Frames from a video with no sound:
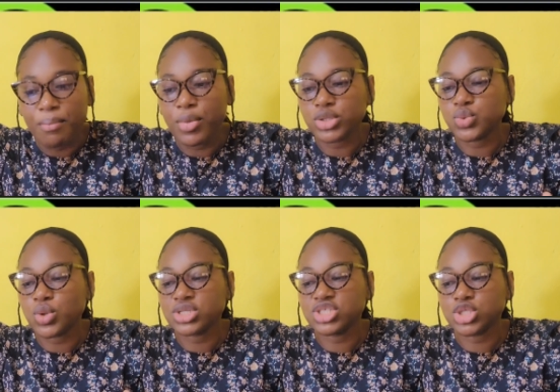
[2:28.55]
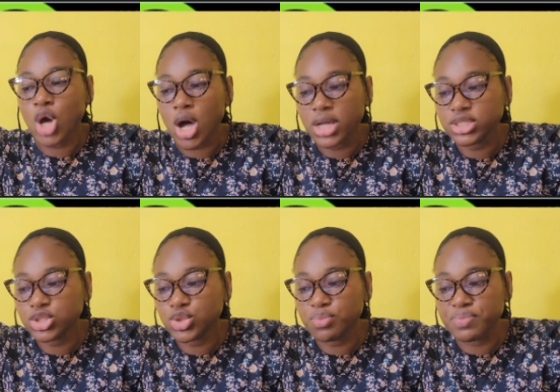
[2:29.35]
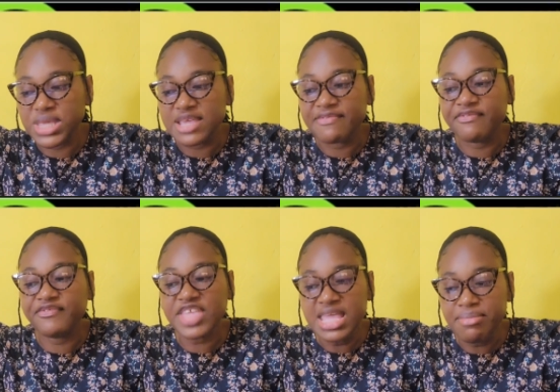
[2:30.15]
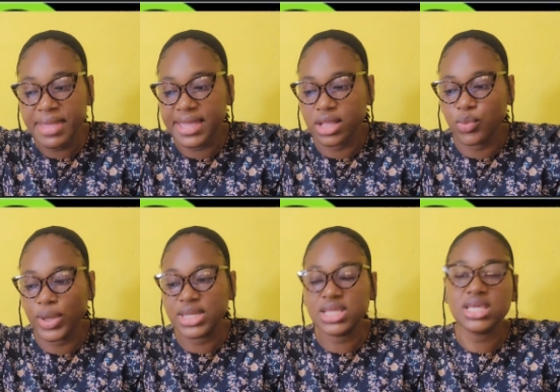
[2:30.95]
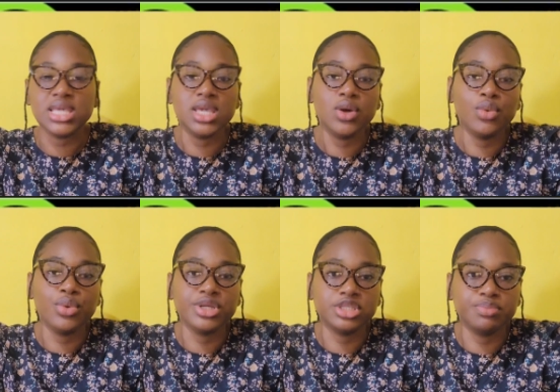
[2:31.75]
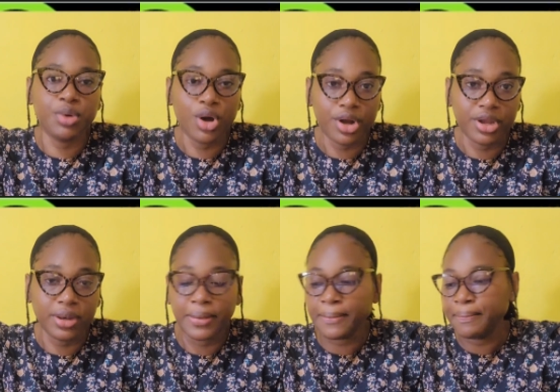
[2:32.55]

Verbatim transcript: but was taught to be female when he was born.